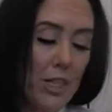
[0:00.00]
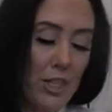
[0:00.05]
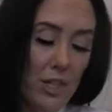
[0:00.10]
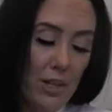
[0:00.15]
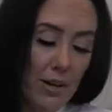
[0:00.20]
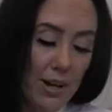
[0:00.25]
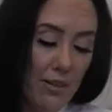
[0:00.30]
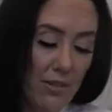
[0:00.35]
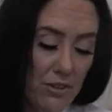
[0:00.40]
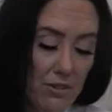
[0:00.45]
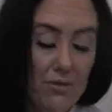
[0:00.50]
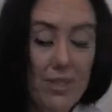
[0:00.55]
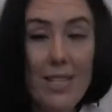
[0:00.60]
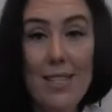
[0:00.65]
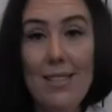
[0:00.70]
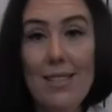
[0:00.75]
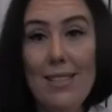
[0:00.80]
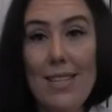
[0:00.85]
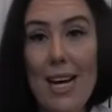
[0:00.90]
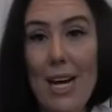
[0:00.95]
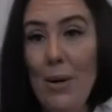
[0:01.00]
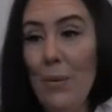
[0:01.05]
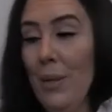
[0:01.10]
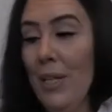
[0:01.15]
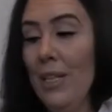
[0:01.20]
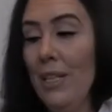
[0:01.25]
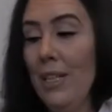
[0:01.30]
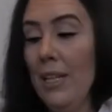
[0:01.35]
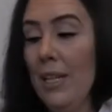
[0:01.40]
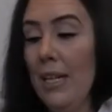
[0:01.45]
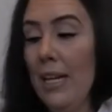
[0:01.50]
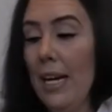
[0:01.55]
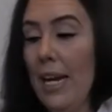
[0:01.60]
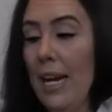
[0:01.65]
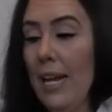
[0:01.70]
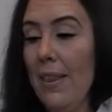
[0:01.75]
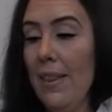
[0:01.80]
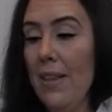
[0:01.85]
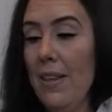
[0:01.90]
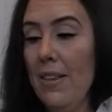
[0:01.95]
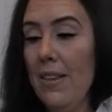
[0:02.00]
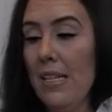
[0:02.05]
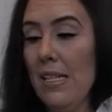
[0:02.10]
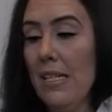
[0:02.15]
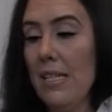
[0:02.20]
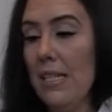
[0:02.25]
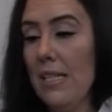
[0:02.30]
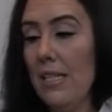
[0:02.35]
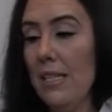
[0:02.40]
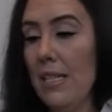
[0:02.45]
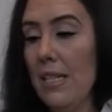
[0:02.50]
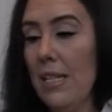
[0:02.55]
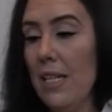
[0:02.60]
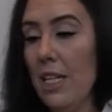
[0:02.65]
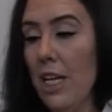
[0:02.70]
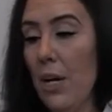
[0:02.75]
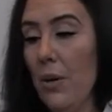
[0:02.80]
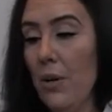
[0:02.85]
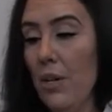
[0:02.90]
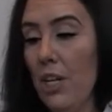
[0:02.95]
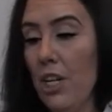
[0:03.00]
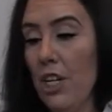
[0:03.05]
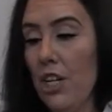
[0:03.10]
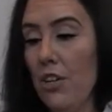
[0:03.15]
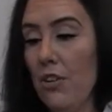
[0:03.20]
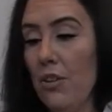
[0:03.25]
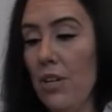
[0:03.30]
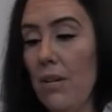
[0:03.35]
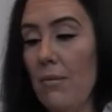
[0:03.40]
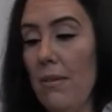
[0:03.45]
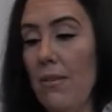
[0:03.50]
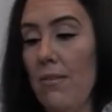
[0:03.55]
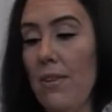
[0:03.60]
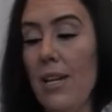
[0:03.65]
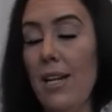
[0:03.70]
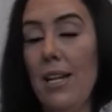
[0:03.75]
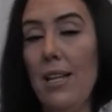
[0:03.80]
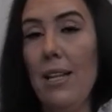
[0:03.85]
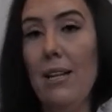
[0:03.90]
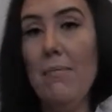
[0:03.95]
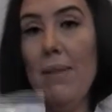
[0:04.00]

you don't have to rinse that one. And then this is the coconut cream and vanilla